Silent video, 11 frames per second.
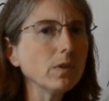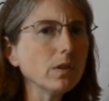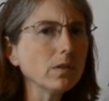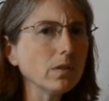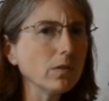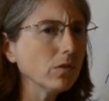the
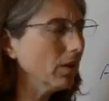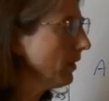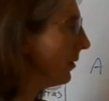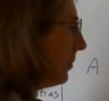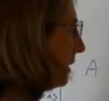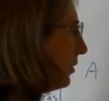
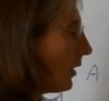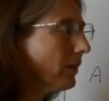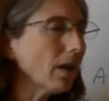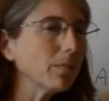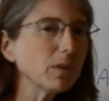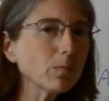
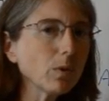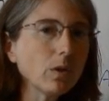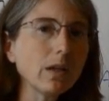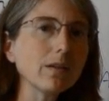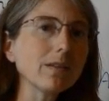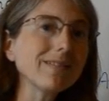indirect object
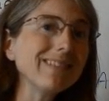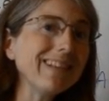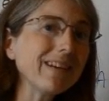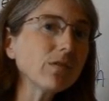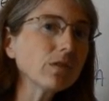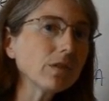pronoun is
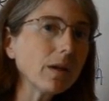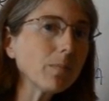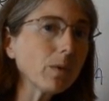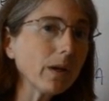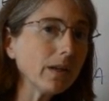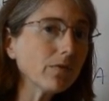never
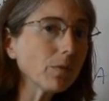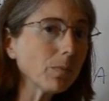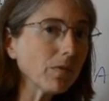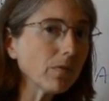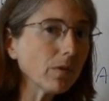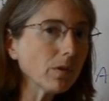separated
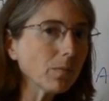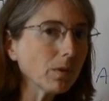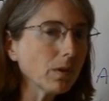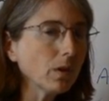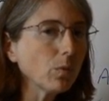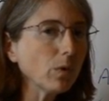from the verb.
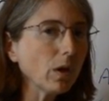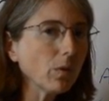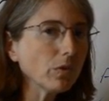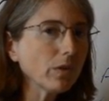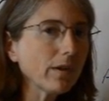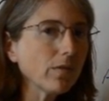We
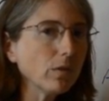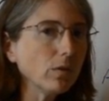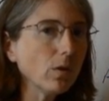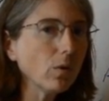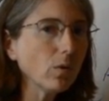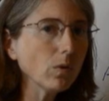always have the
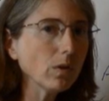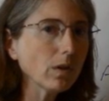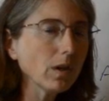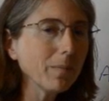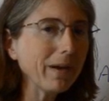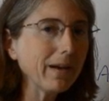no
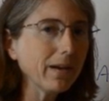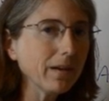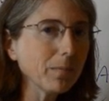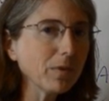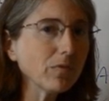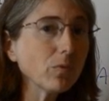come
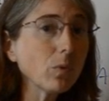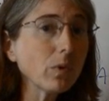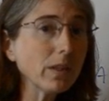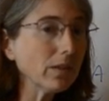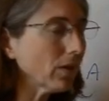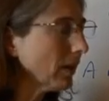before the